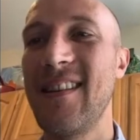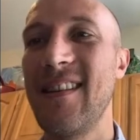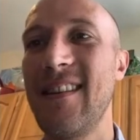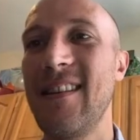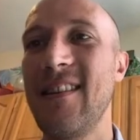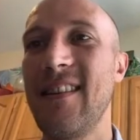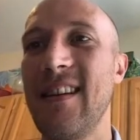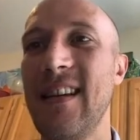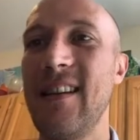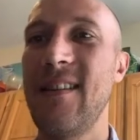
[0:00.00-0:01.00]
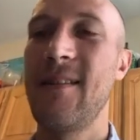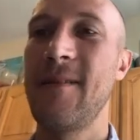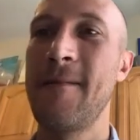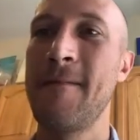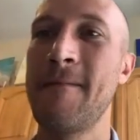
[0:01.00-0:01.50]

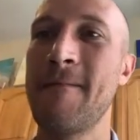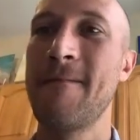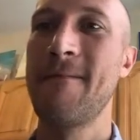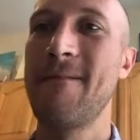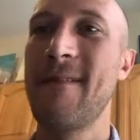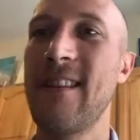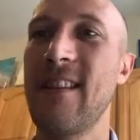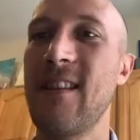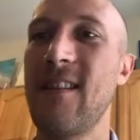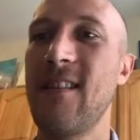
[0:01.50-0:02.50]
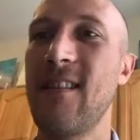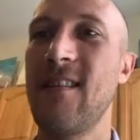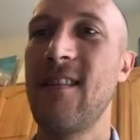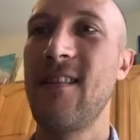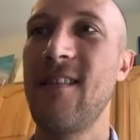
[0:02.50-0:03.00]

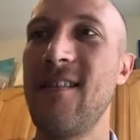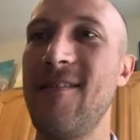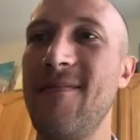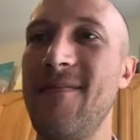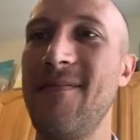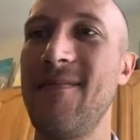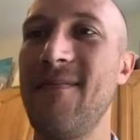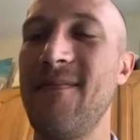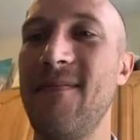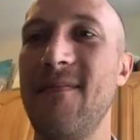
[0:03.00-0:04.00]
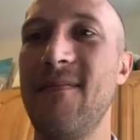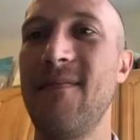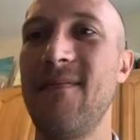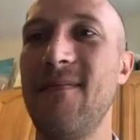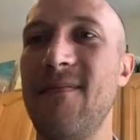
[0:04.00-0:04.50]

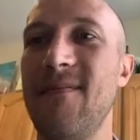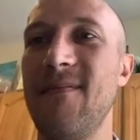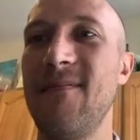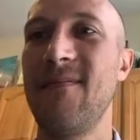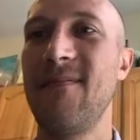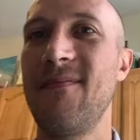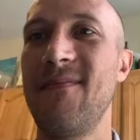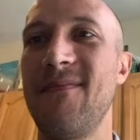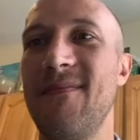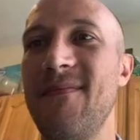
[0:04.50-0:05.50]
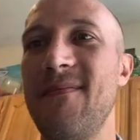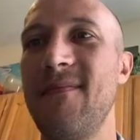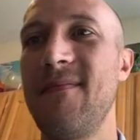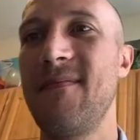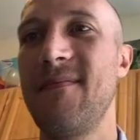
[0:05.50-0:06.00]

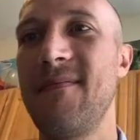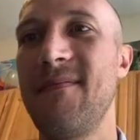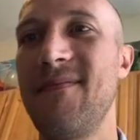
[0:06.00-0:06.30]
[no speech]